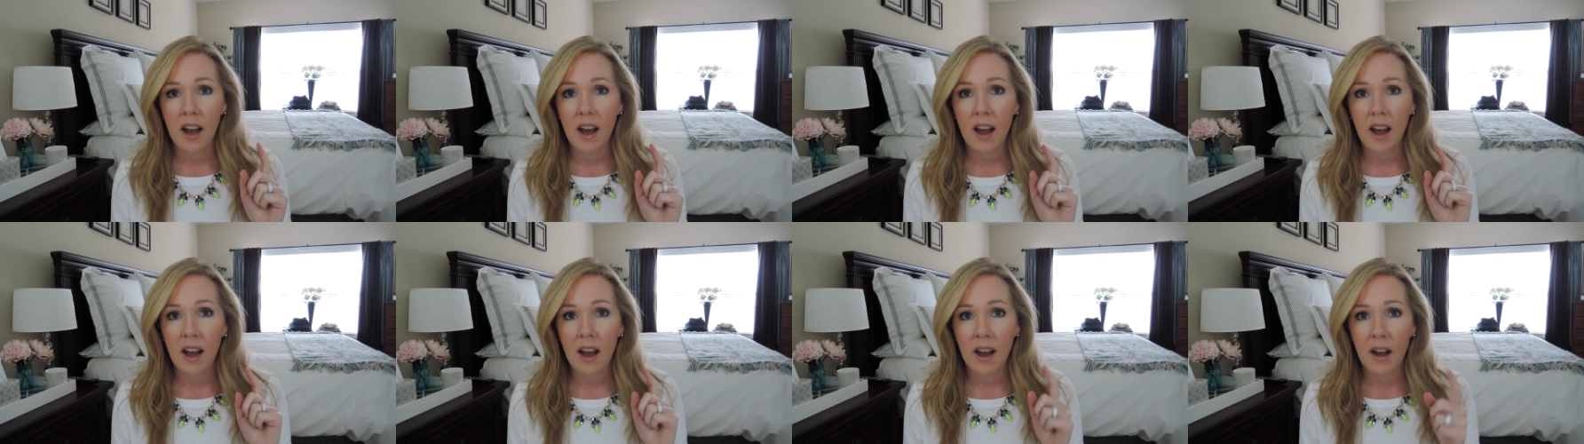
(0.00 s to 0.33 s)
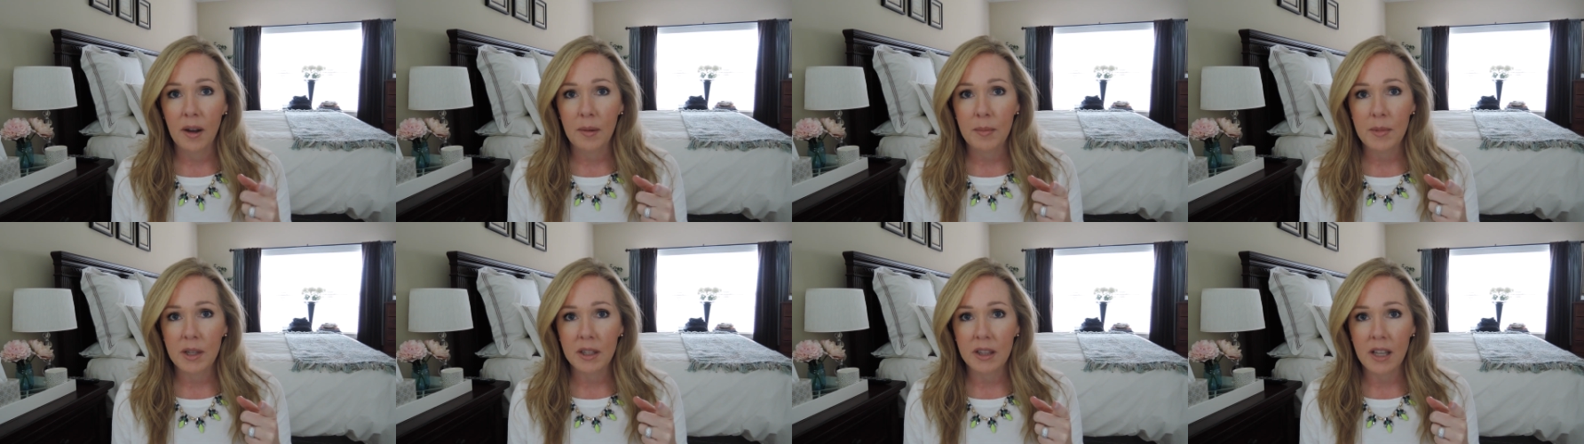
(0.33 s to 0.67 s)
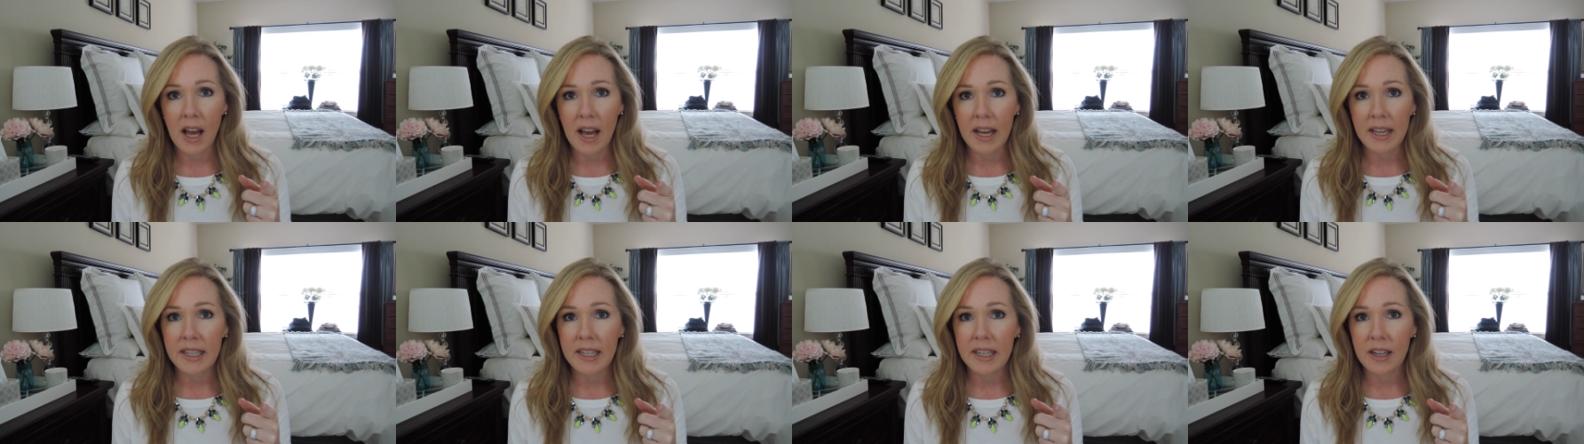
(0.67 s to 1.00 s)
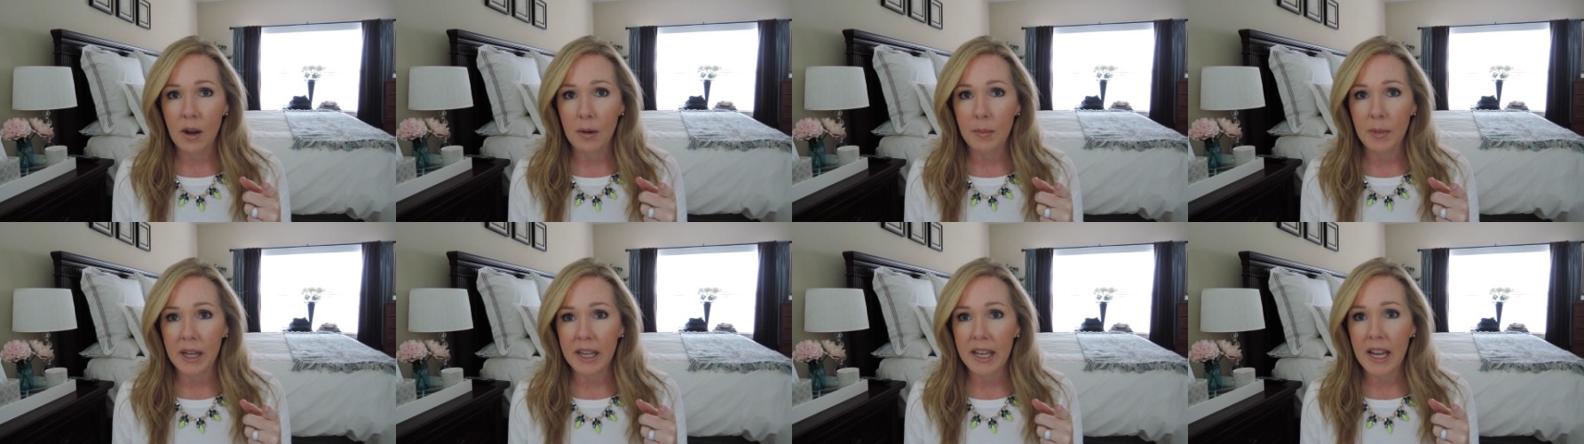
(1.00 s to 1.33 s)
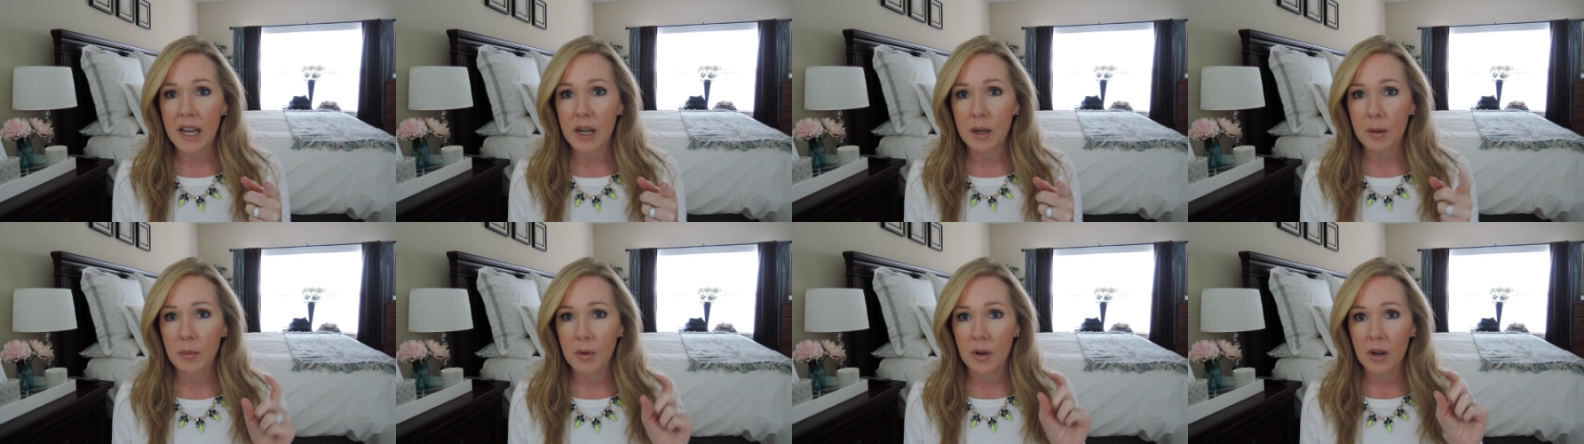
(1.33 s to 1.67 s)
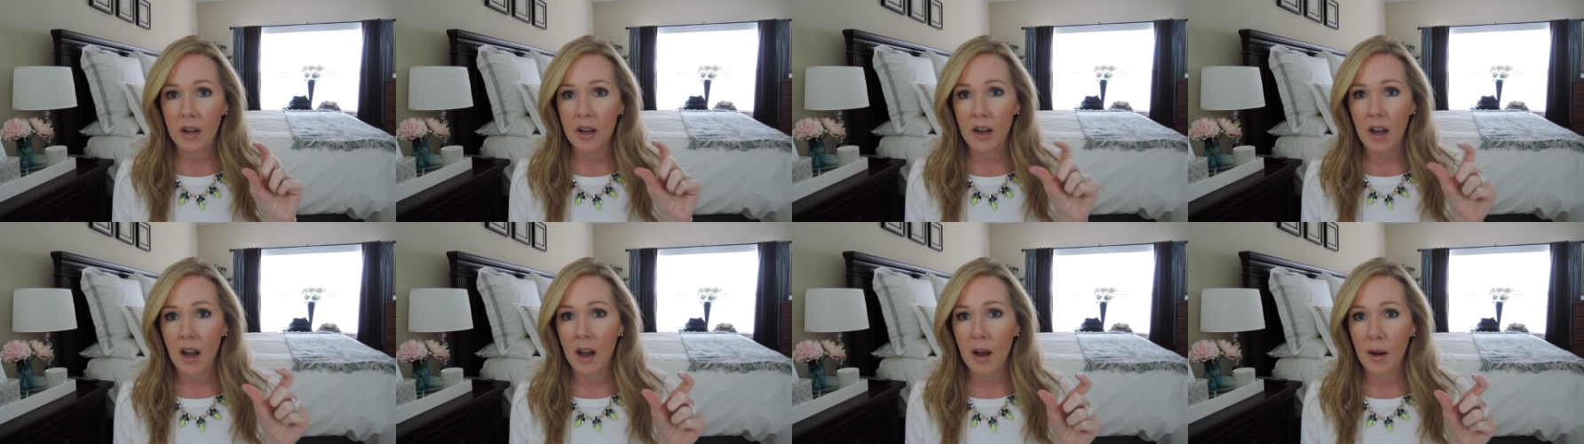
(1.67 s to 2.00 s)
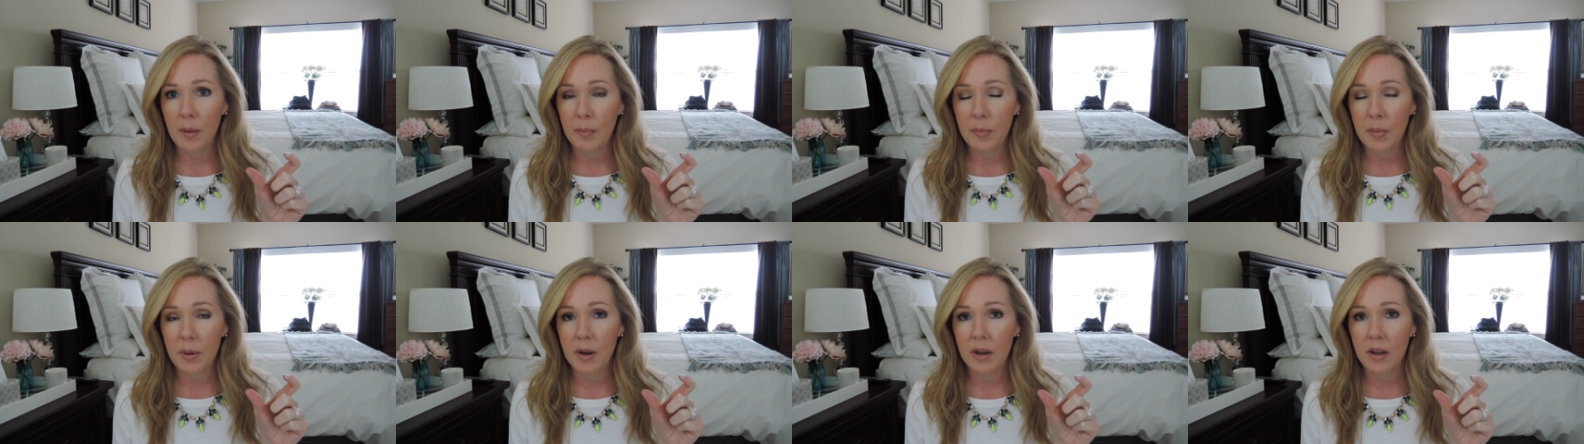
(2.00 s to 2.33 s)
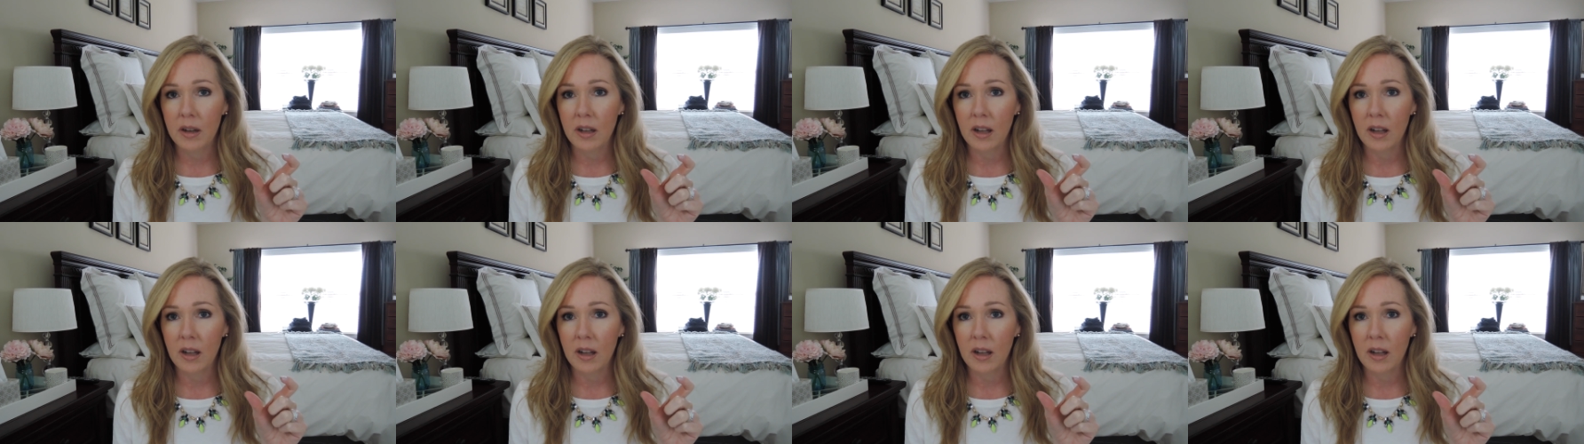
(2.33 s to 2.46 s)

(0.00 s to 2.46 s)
um, the lighting on my camera up.